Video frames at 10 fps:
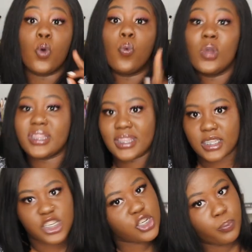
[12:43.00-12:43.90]
with
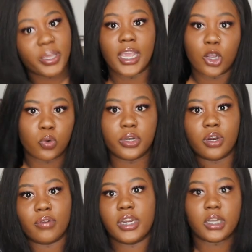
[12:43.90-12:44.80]
shipping
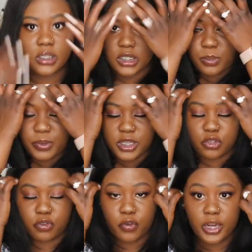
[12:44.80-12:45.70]
included already, because the shipping
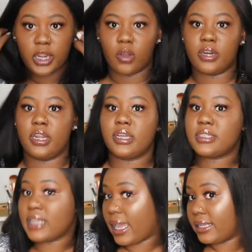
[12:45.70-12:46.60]
is free on their
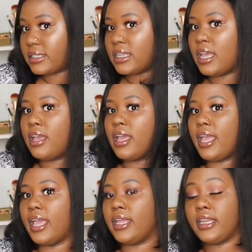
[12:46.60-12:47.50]
site.
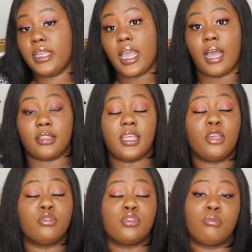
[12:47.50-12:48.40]
And yeah,
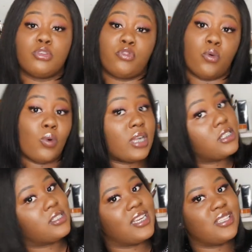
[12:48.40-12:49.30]
thank you so much for
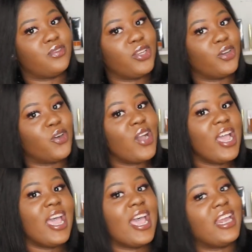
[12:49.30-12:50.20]
watching today's video.
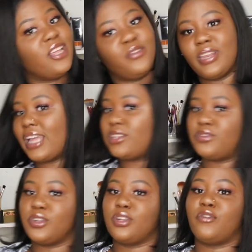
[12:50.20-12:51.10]
And if you like this
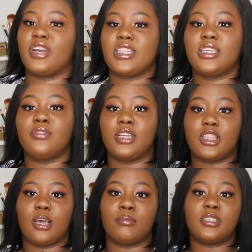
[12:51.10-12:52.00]
video, don't forget to give it
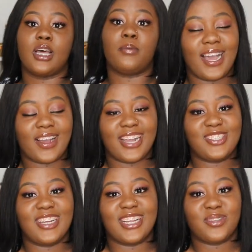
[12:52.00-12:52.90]
a thumbs up. I'll
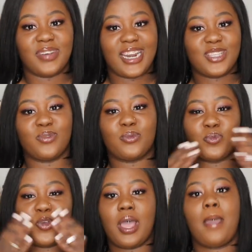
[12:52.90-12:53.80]
catch you guys on my next
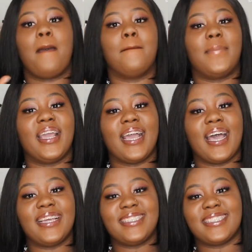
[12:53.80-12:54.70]
one. Bye,
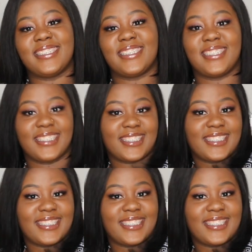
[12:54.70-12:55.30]
guys.